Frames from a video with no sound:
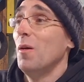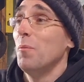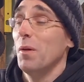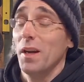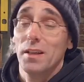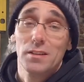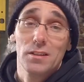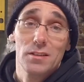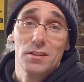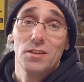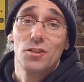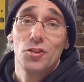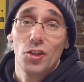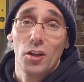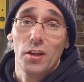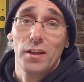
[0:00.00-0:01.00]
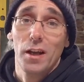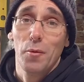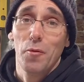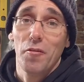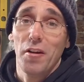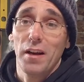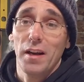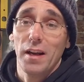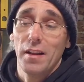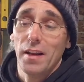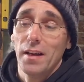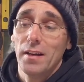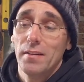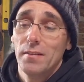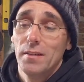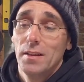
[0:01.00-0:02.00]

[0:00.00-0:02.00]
but that's because it's chucking down rain out there.